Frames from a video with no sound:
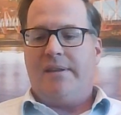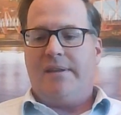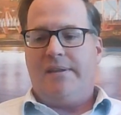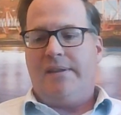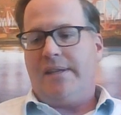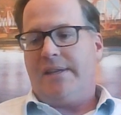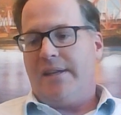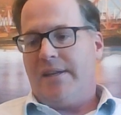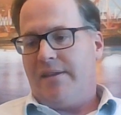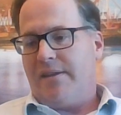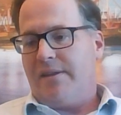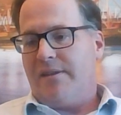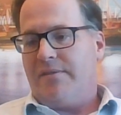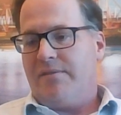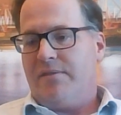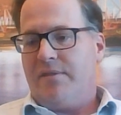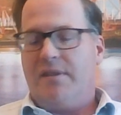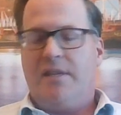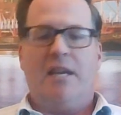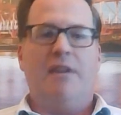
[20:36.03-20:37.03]
like anything,
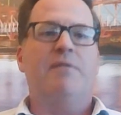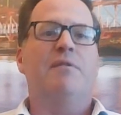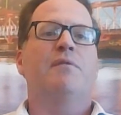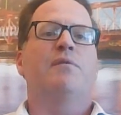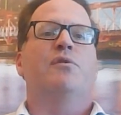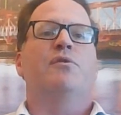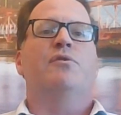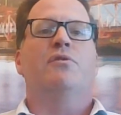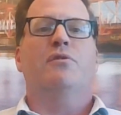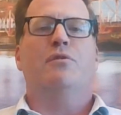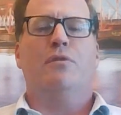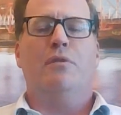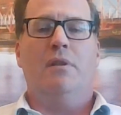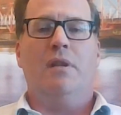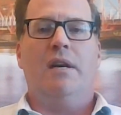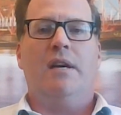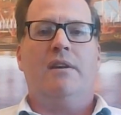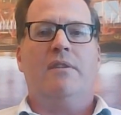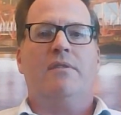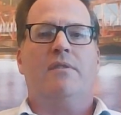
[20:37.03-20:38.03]
it's the David versus
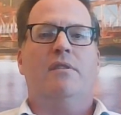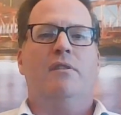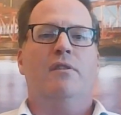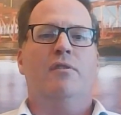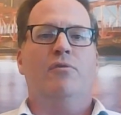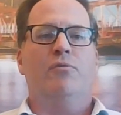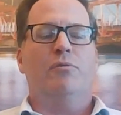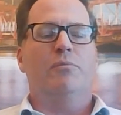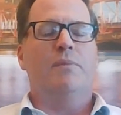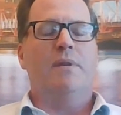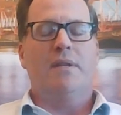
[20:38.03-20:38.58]
Goliath conundrum.